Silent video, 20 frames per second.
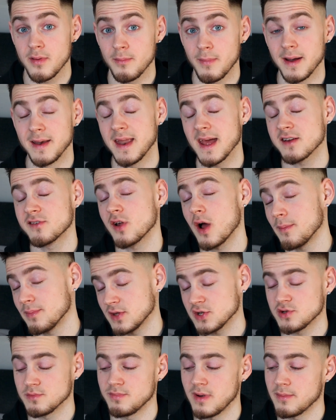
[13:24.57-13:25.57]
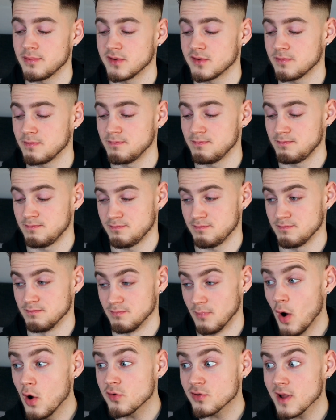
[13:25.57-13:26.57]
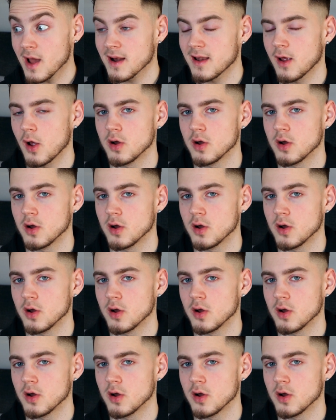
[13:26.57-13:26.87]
my next competition prep is most likely